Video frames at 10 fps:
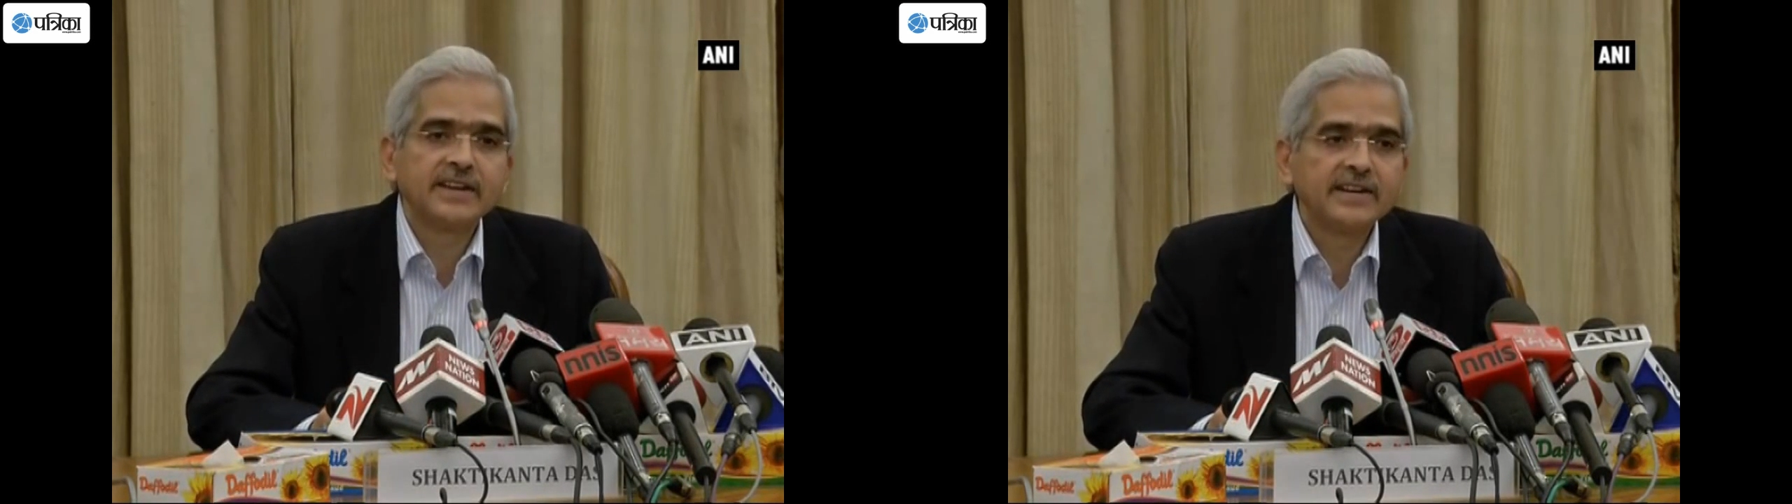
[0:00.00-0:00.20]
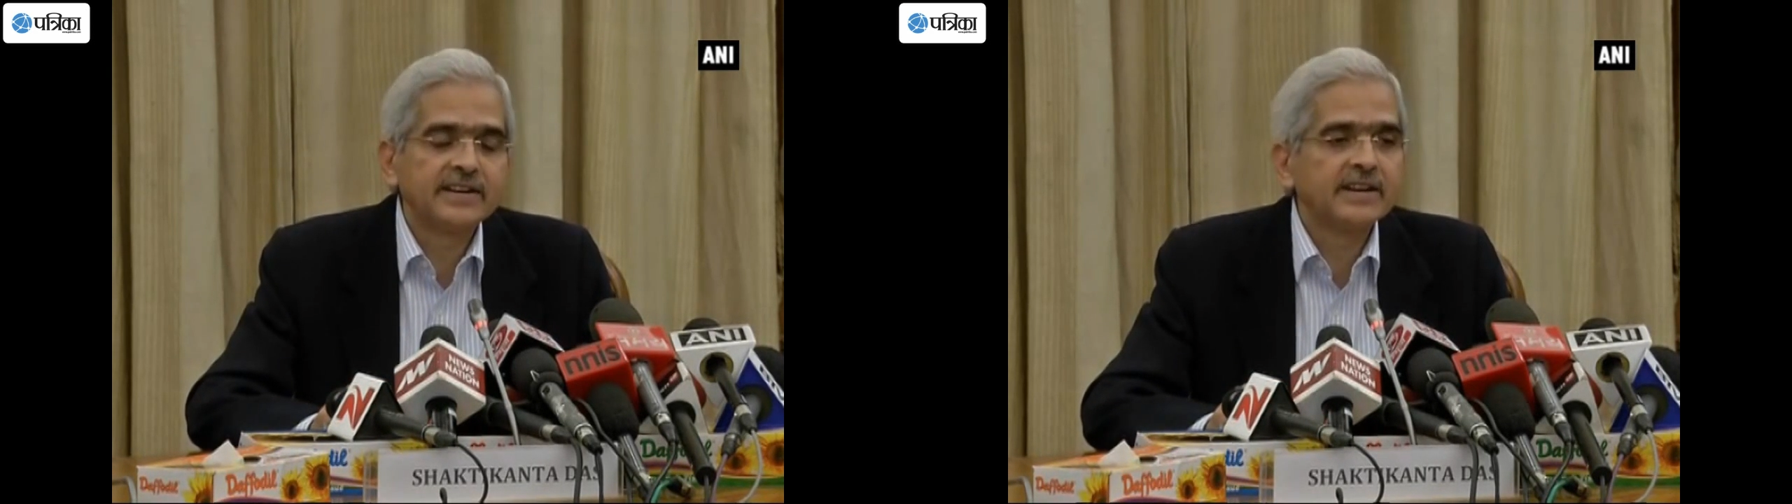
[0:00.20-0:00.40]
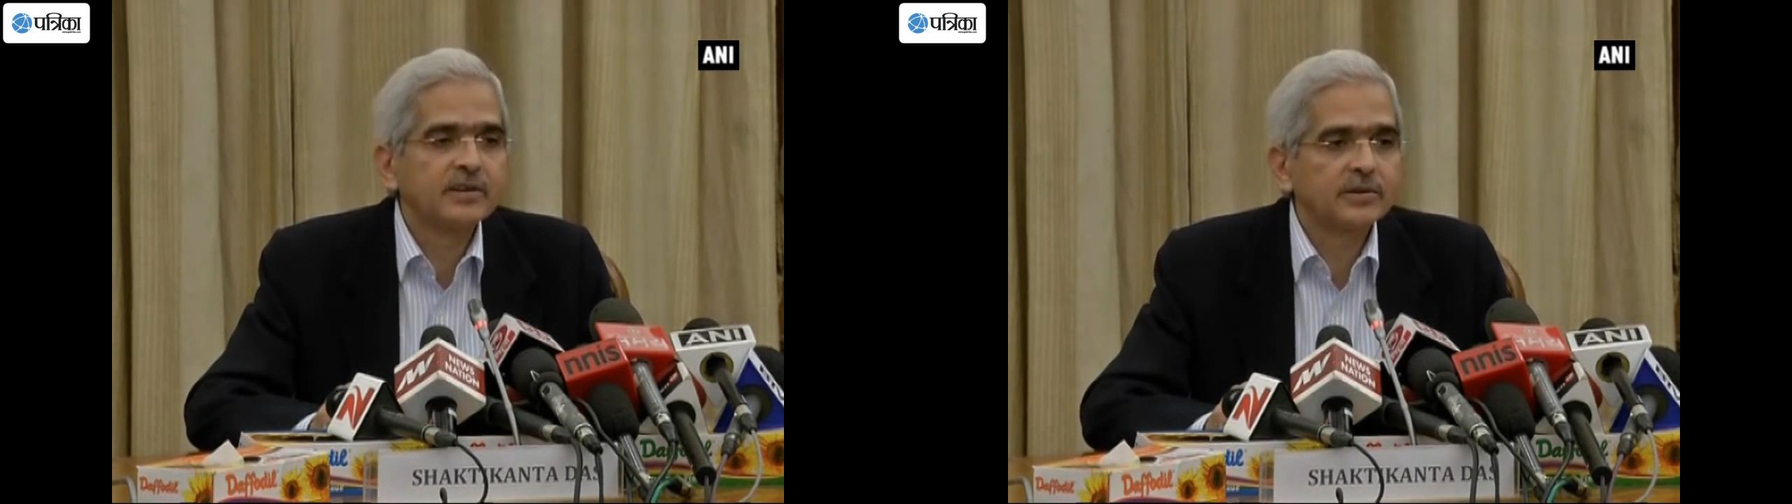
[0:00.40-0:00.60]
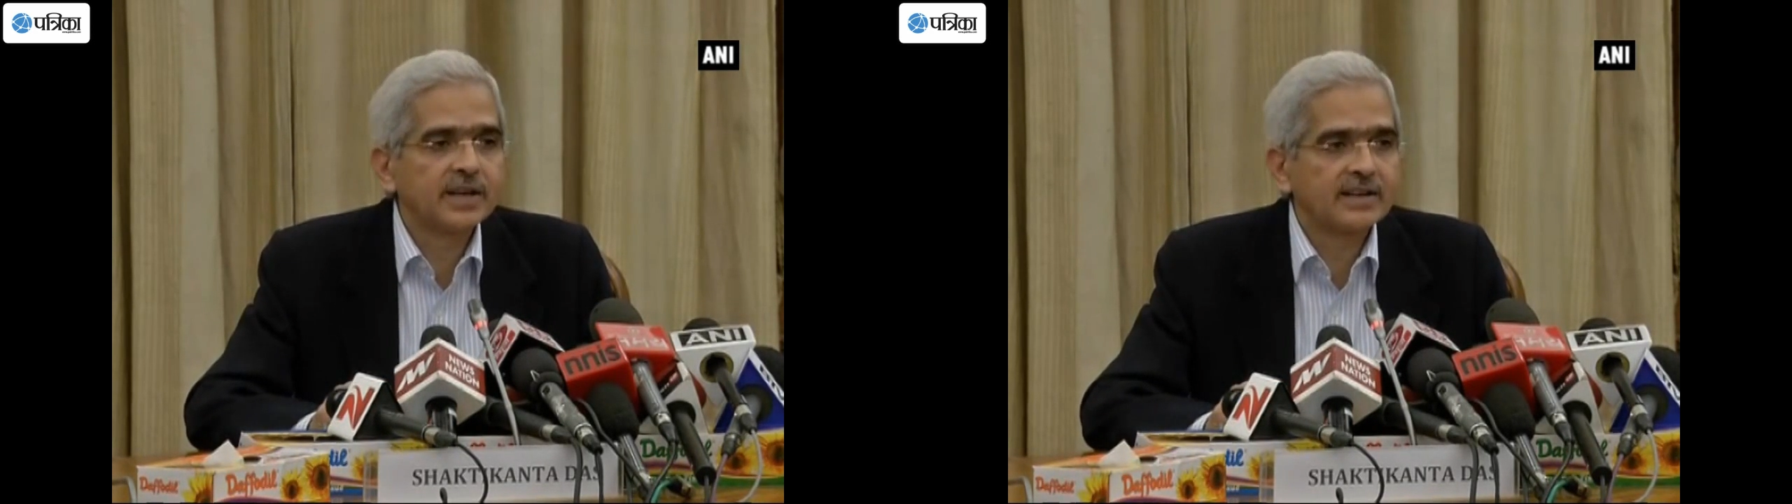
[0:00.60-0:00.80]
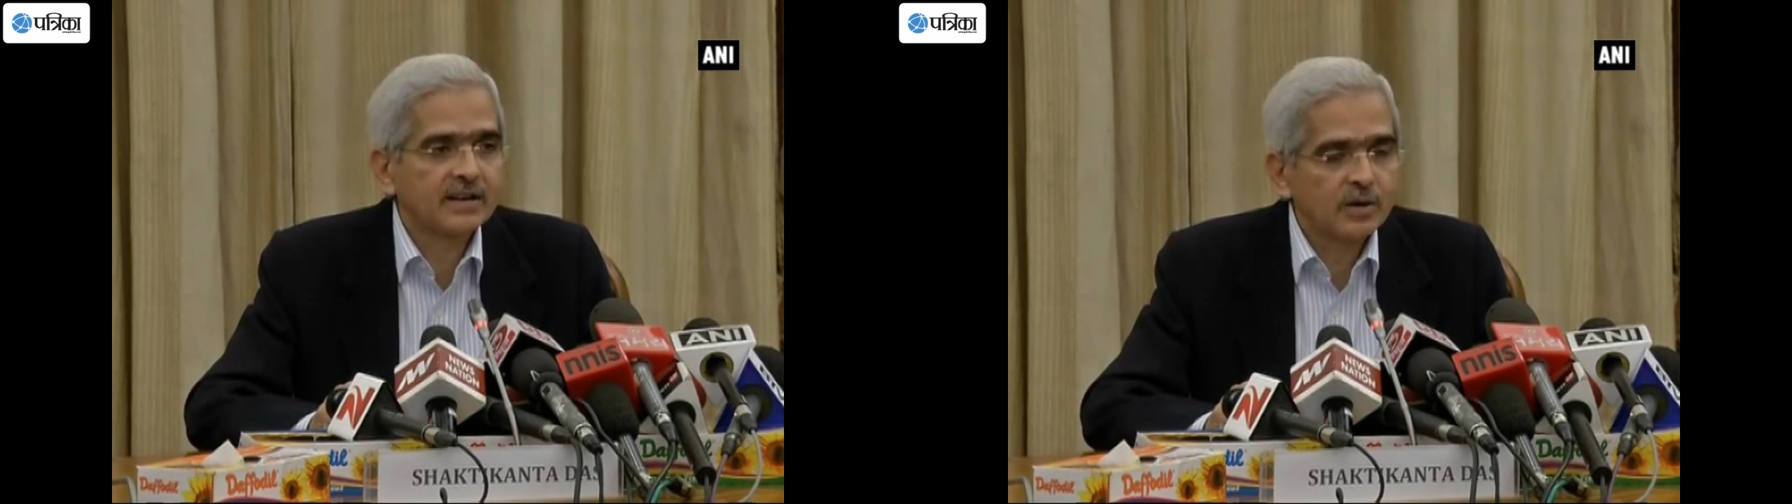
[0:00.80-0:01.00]
credited to
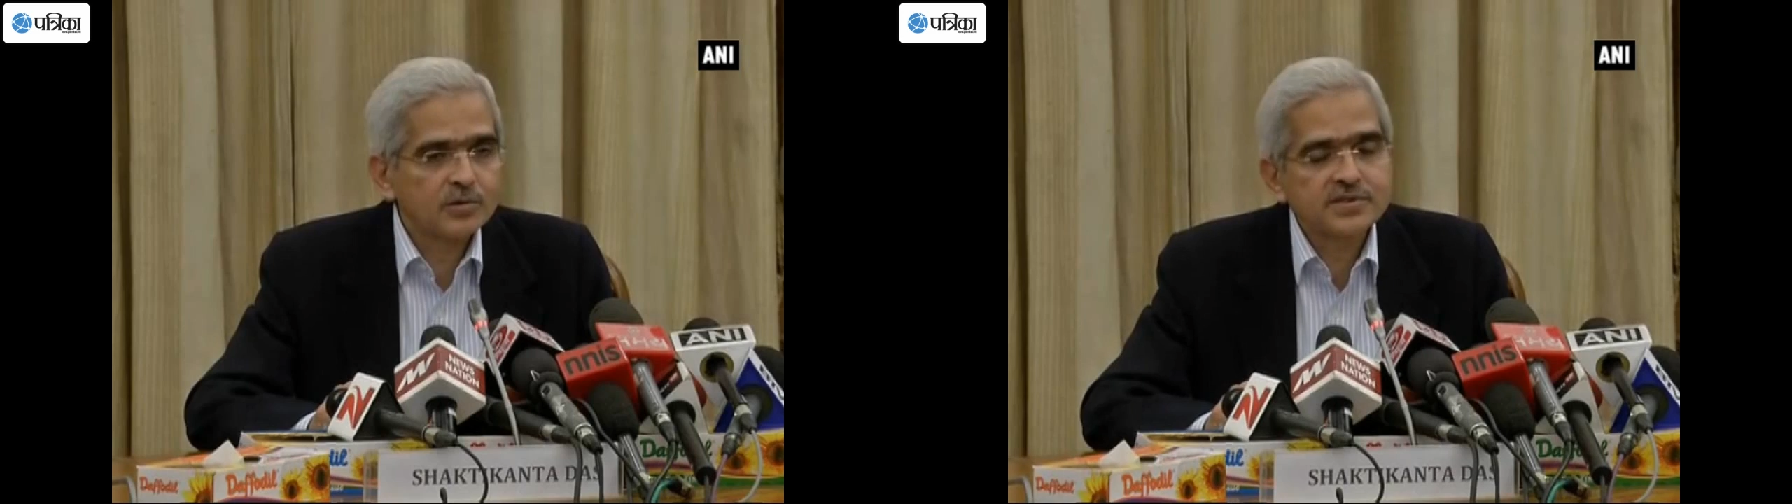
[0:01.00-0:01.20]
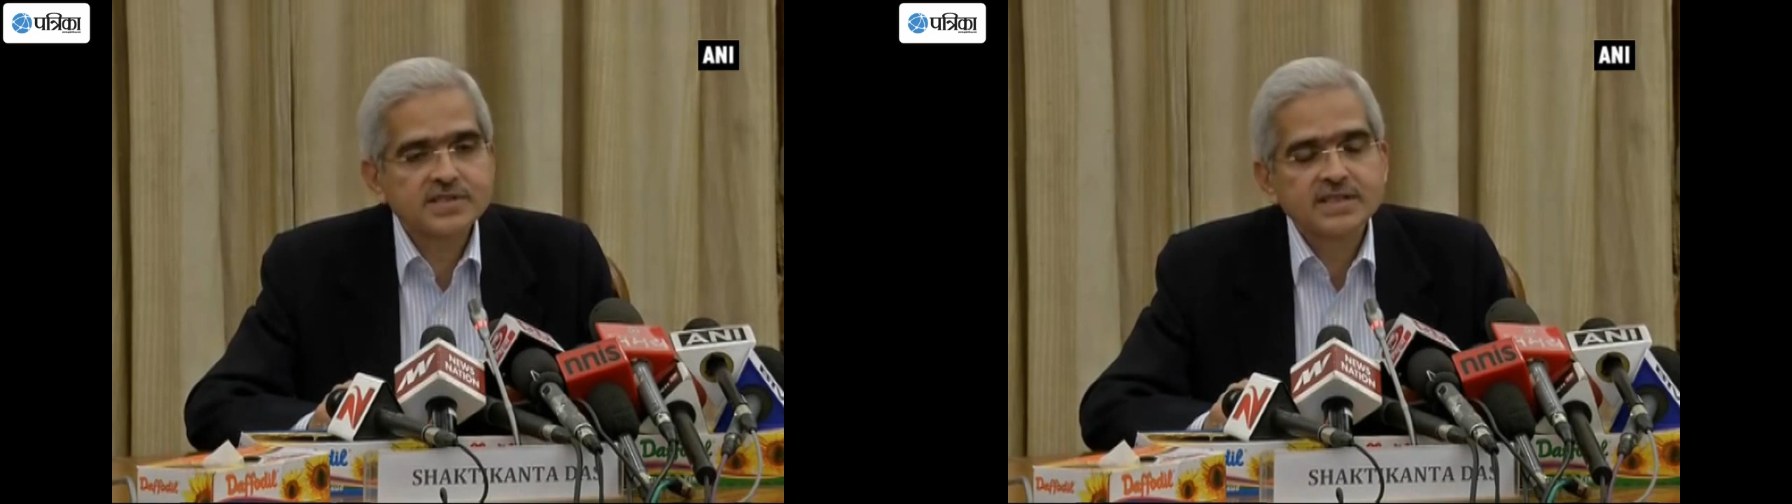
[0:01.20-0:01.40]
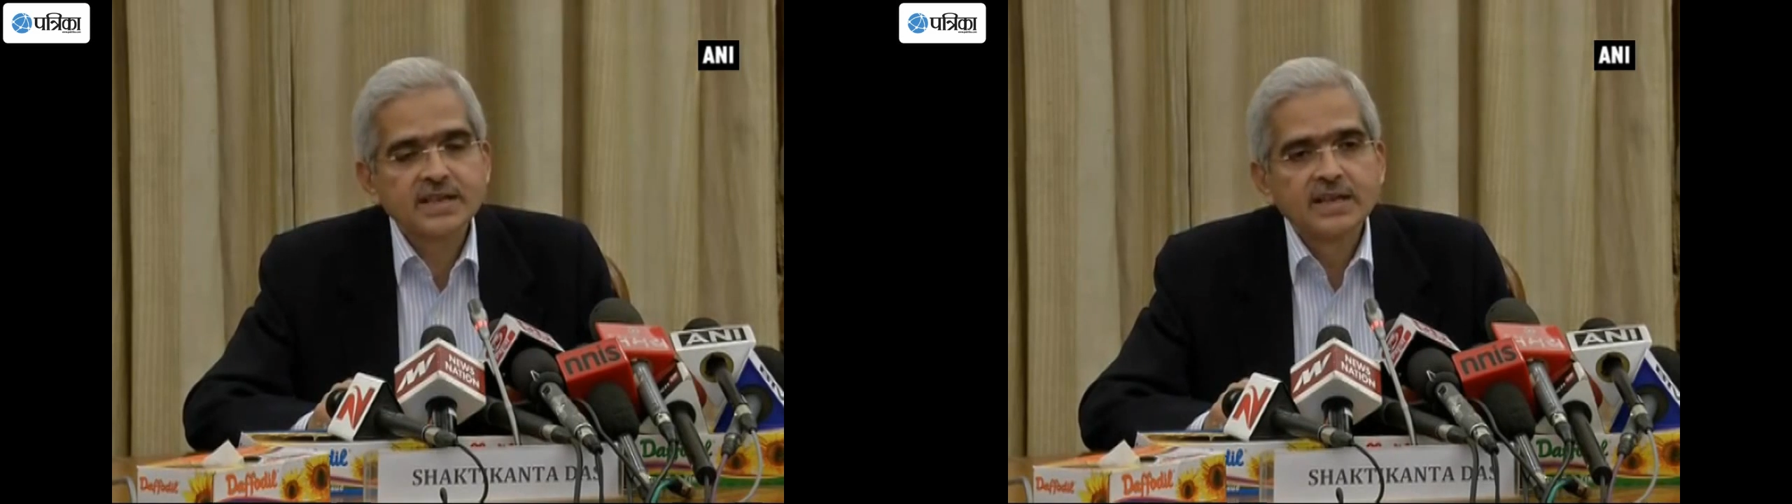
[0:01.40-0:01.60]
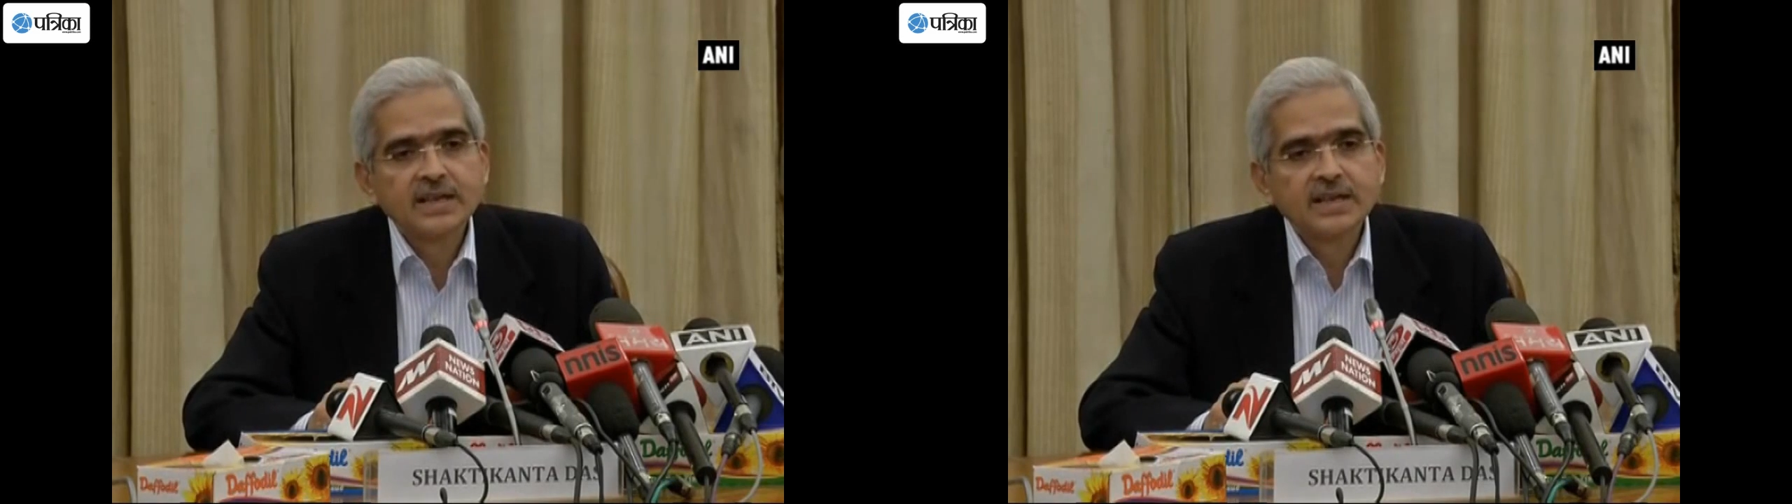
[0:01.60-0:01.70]
their accounts,